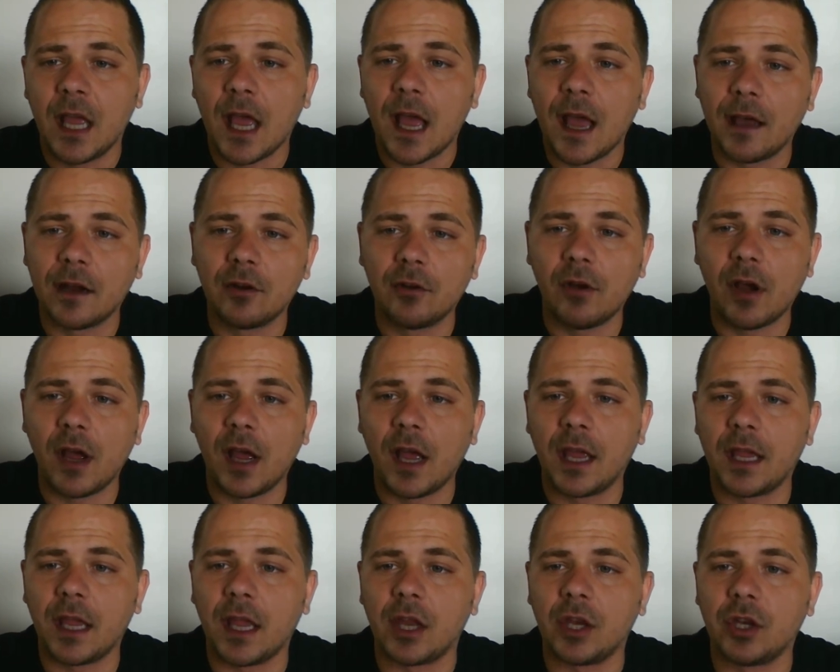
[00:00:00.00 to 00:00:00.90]
how do
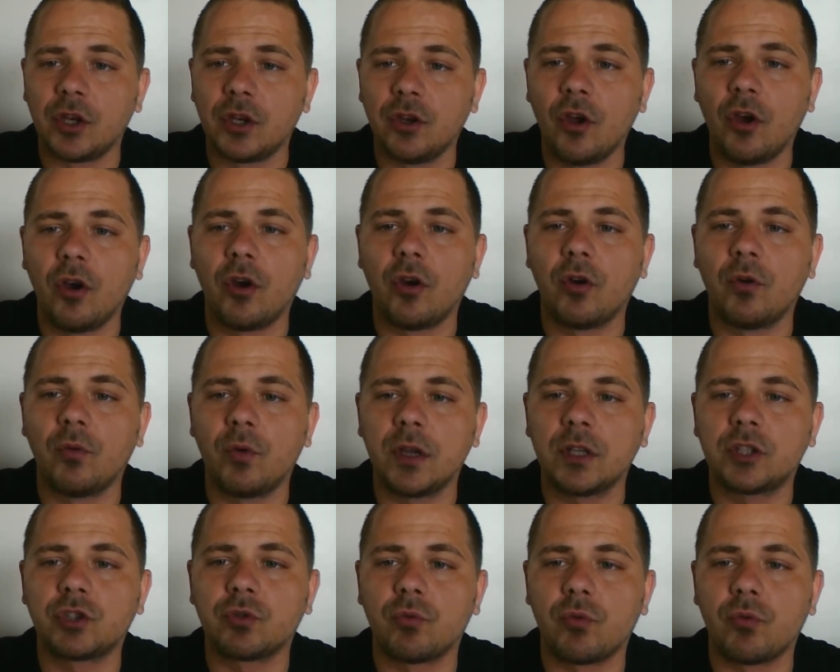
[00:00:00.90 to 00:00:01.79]
I know
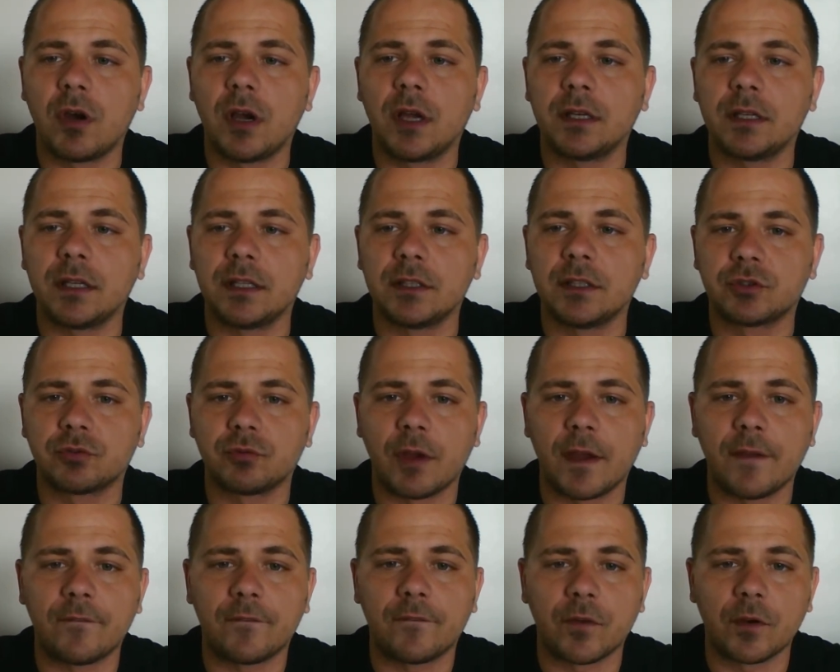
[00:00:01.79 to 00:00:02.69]
which one is
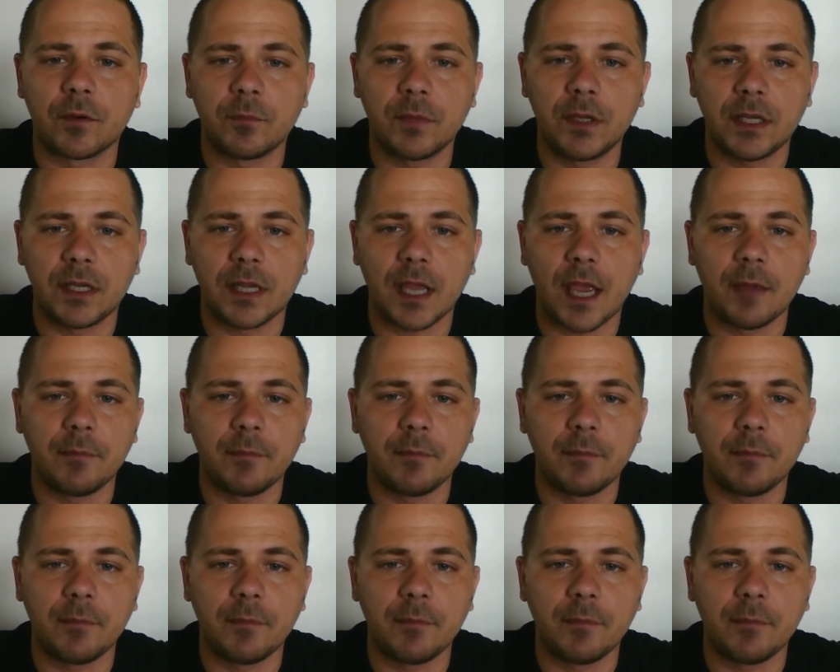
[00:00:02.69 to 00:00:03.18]
right for me?